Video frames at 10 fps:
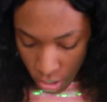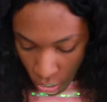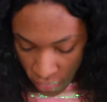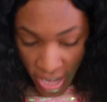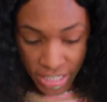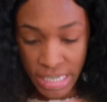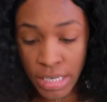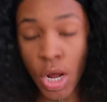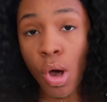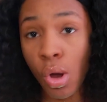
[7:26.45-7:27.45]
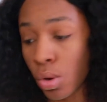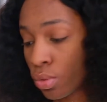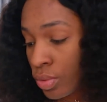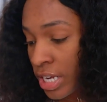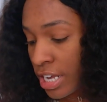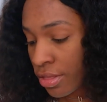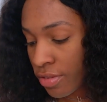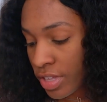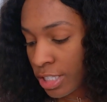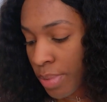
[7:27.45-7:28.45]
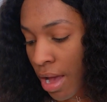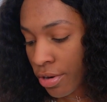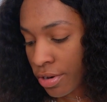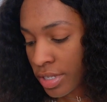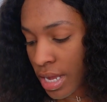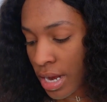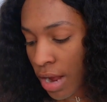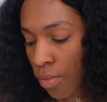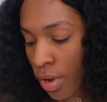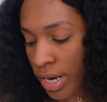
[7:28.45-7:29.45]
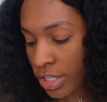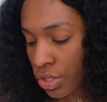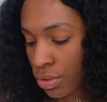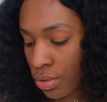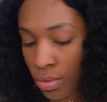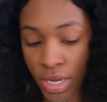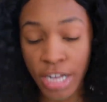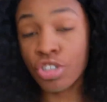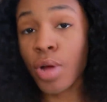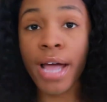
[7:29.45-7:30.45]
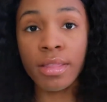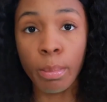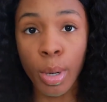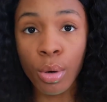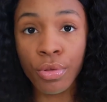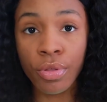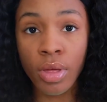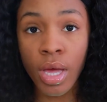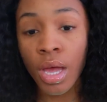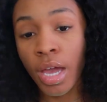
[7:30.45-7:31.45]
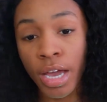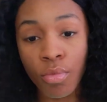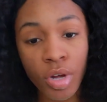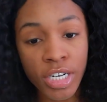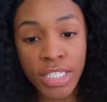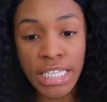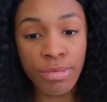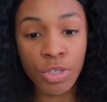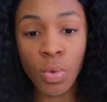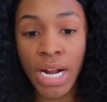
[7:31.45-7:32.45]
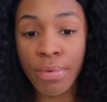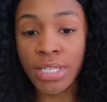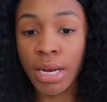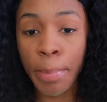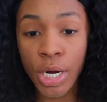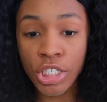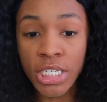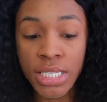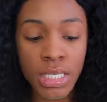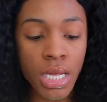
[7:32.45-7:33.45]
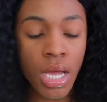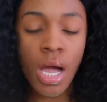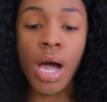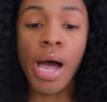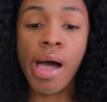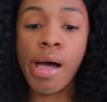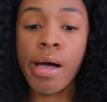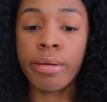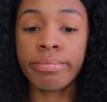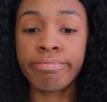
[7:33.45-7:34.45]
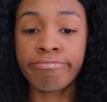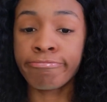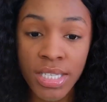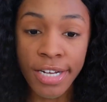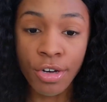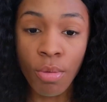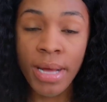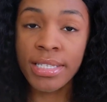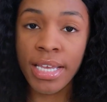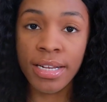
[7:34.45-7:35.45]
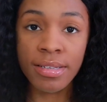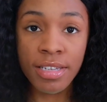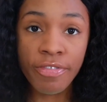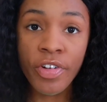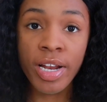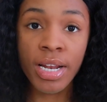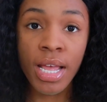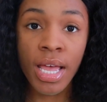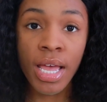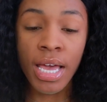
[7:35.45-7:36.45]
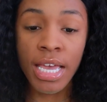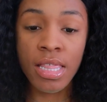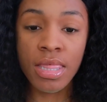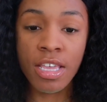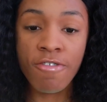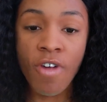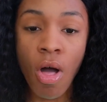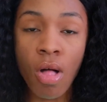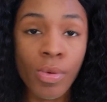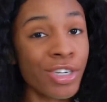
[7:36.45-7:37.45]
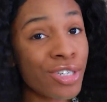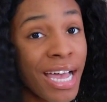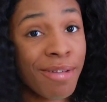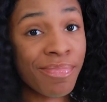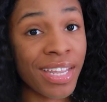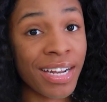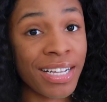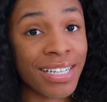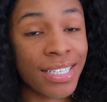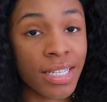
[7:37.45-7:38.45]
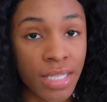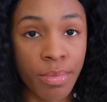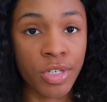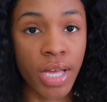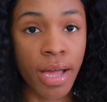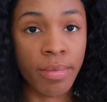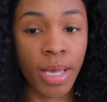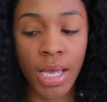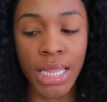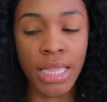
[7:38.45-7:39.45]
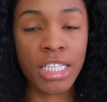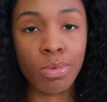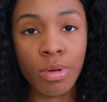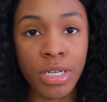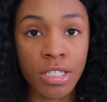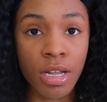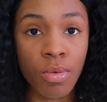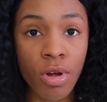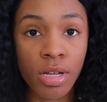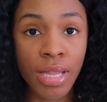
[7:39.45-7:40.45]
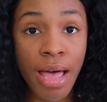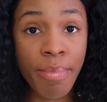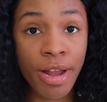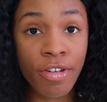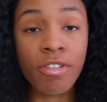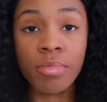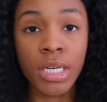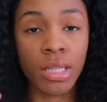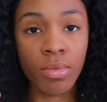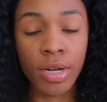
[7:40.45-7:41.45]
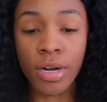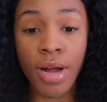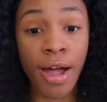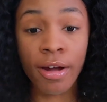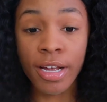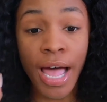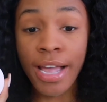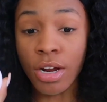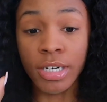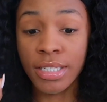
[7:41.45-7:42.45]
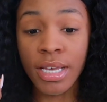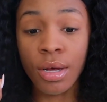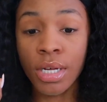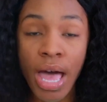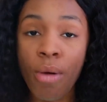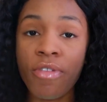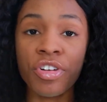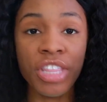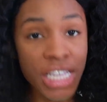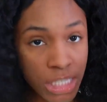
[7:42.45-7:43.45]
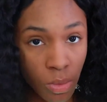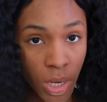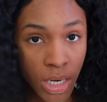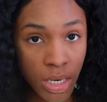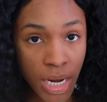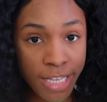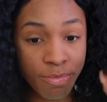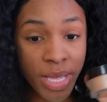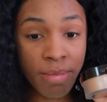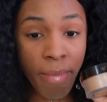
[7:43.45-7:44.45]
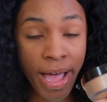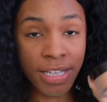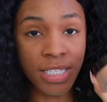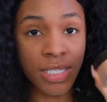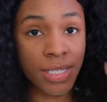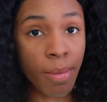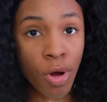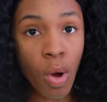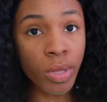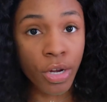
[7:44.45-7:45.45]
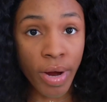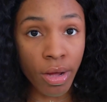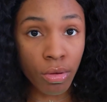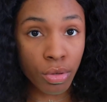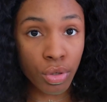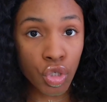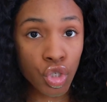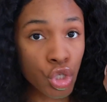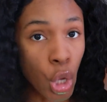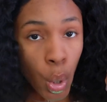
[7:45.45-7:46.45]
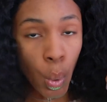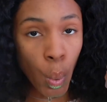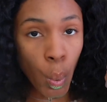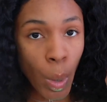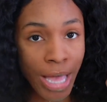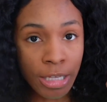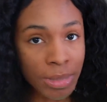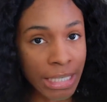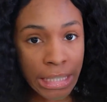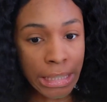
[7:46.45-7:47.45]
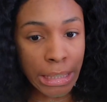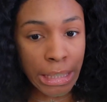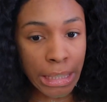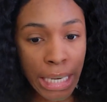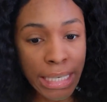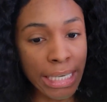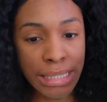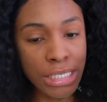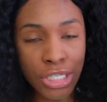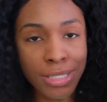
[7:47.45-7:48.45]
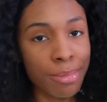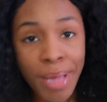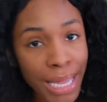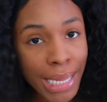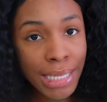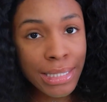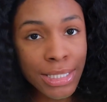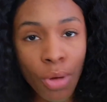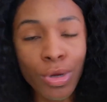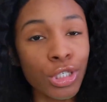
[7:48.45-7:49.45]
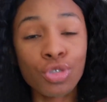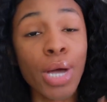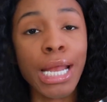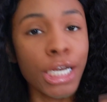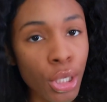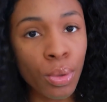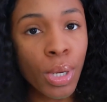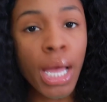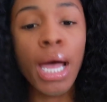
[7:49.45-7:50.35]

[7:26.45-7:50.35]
So if I didn't own either of these powders and I wanted to, and I tried them both and wanted to see which one I was gonna purchase, um, I know my skin is different in the fall winter time than it is in the summertime and this one is going to work a lot better for me in the winter I, I, can already tell however this one has been my summer holy grail so i mean i guess it just depends on what you're trying to do